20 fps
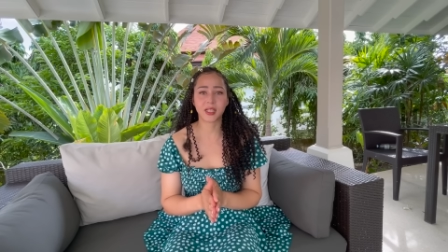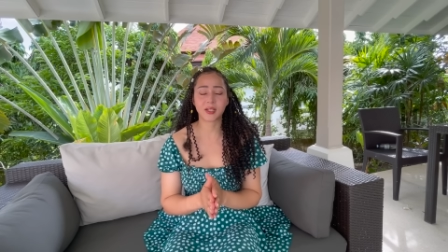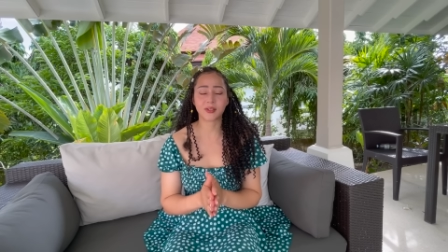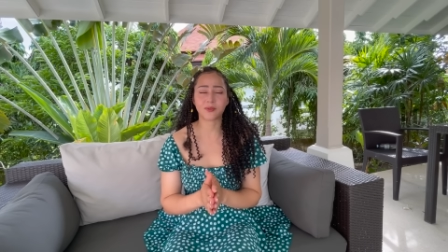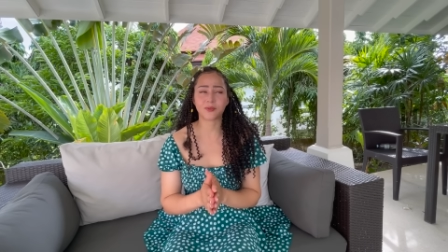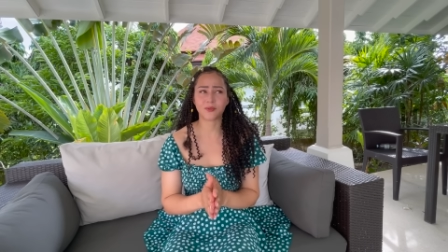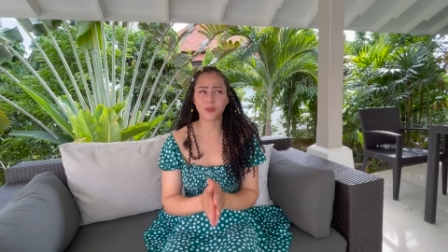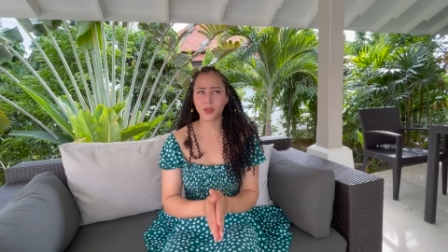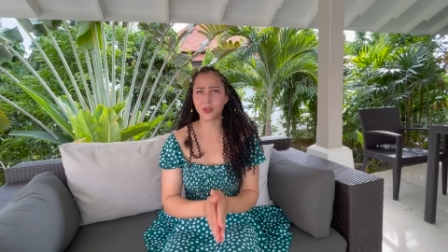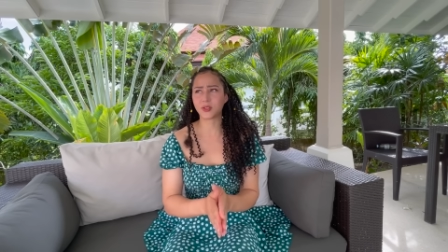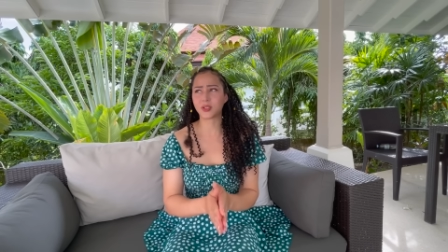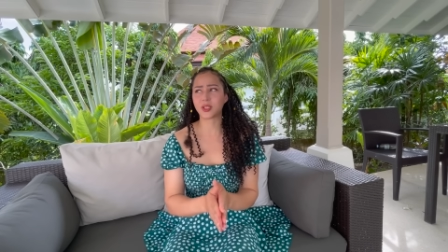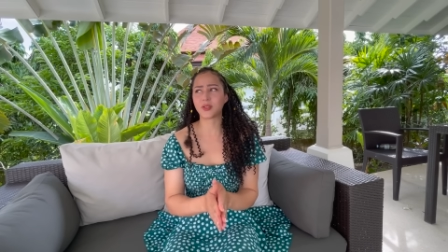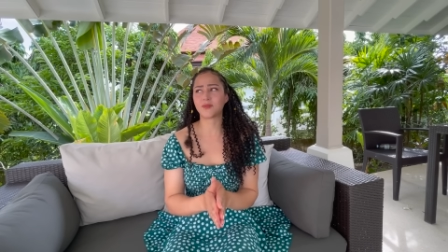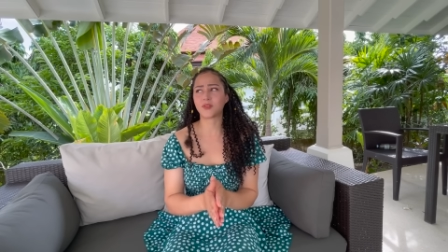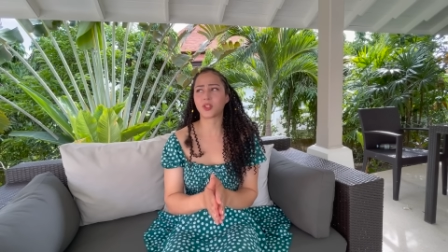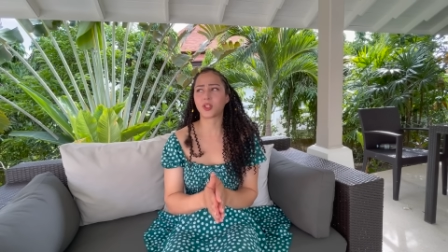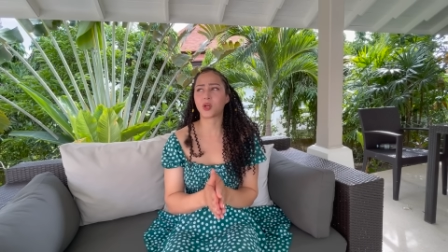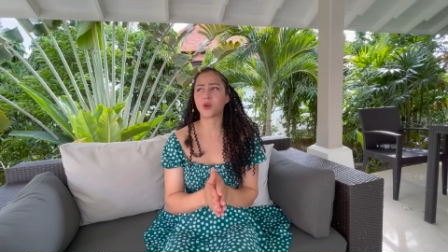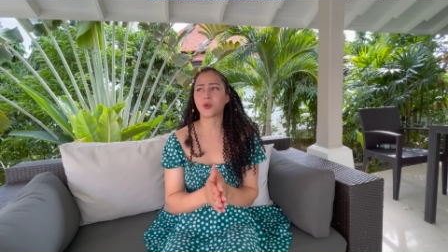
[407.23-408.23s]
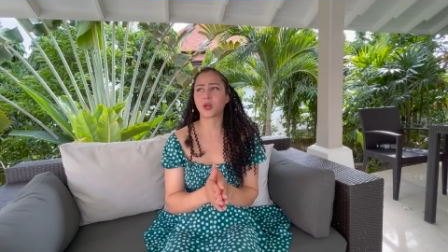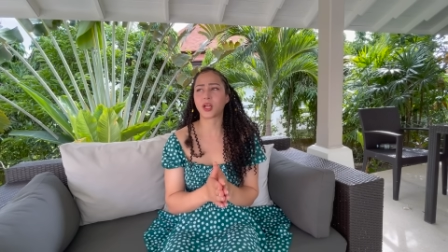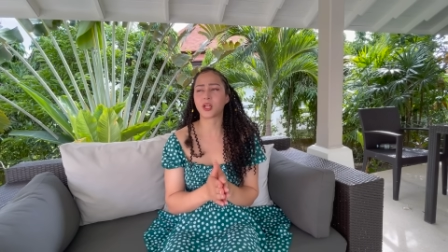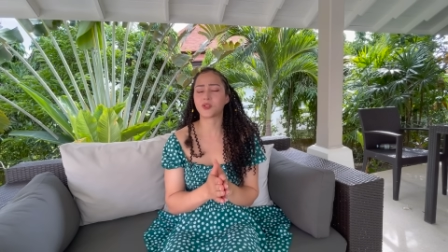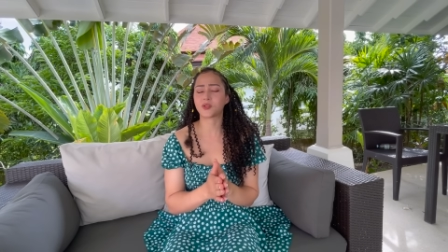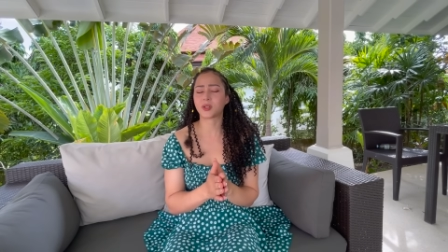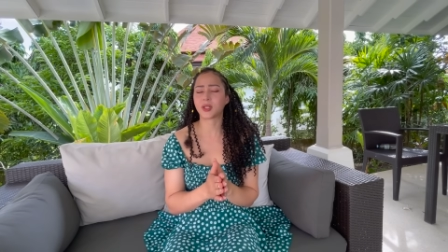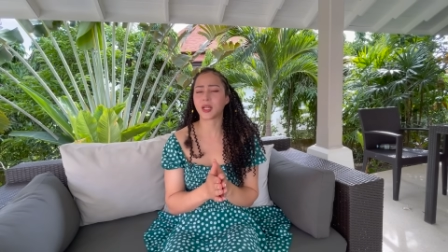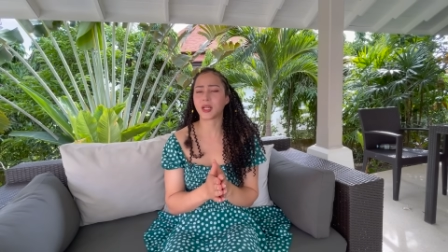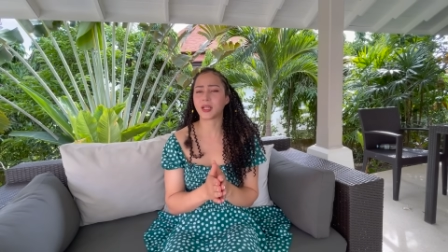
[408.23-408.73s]
it feels even so
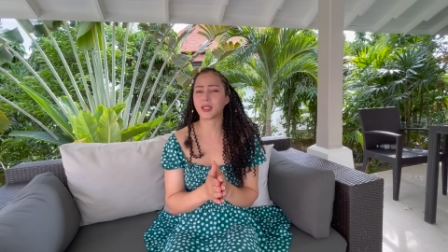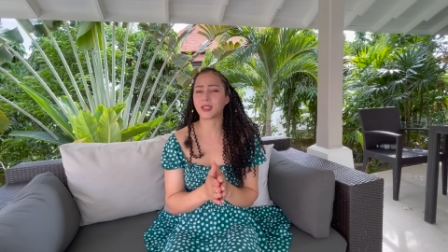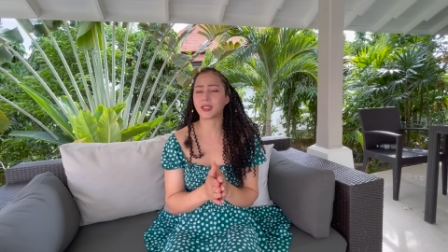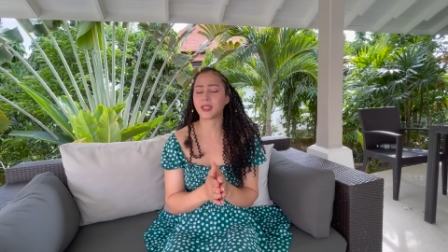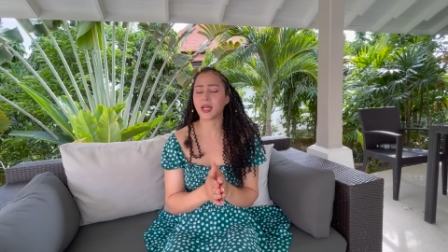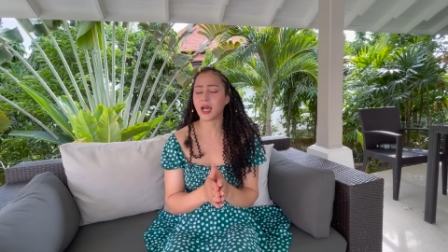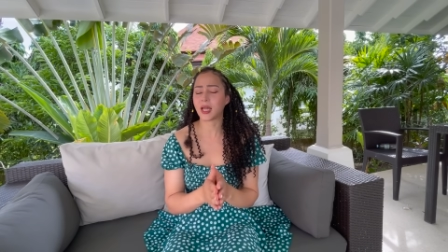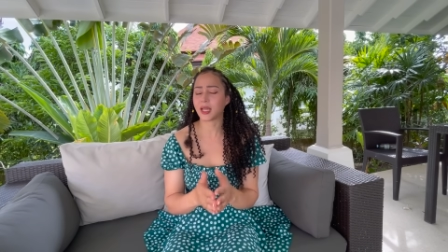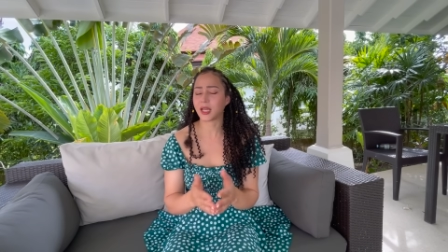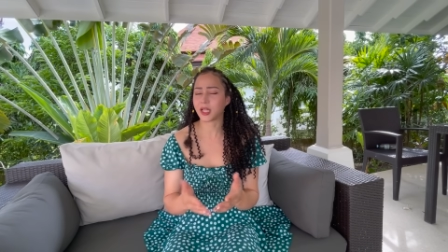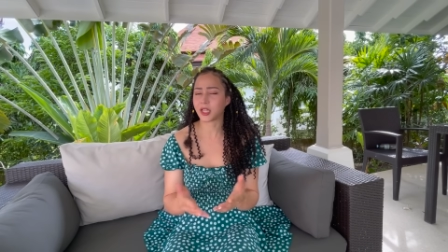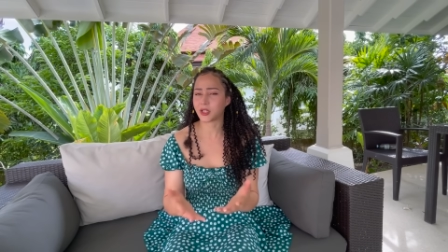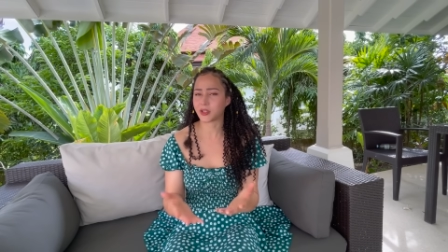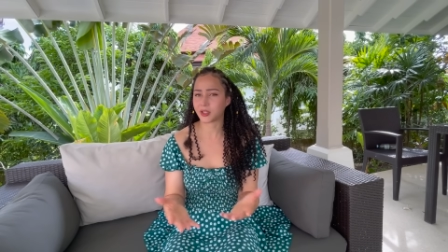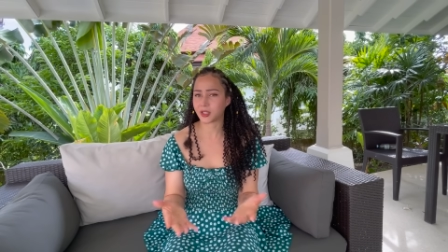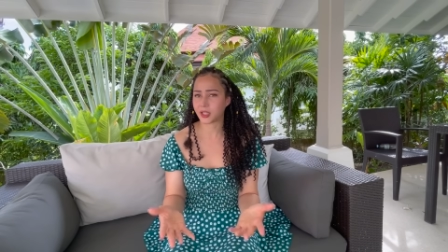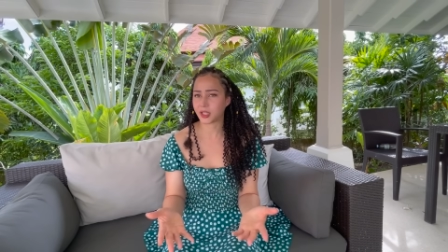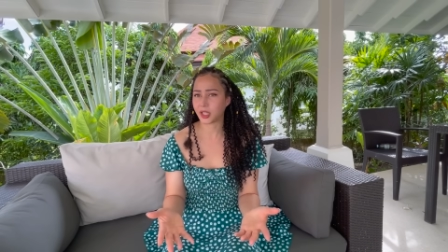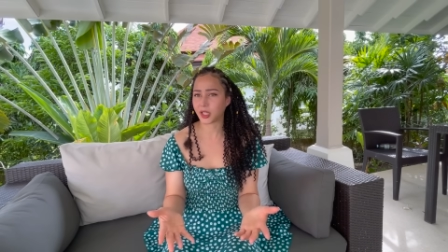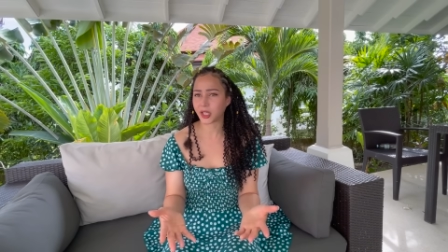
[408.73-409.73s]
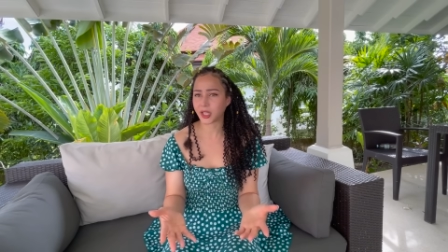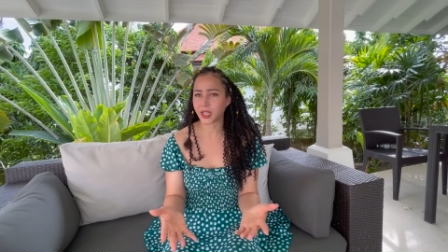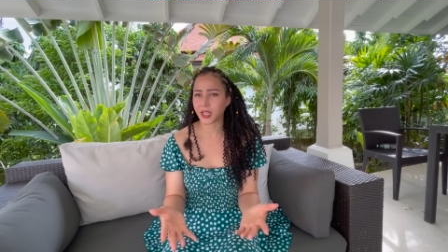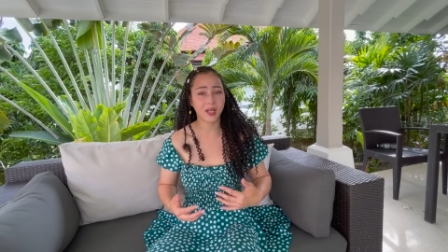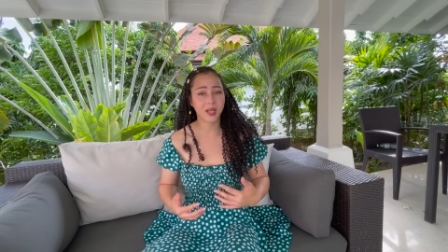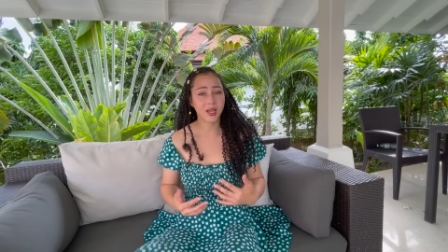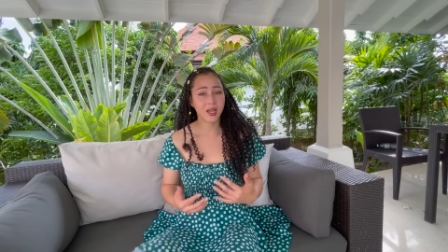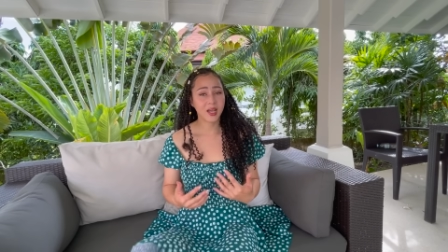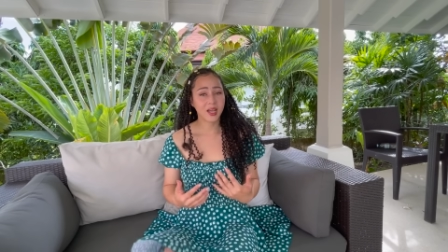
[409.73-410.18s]
natural that it's not like you're studying.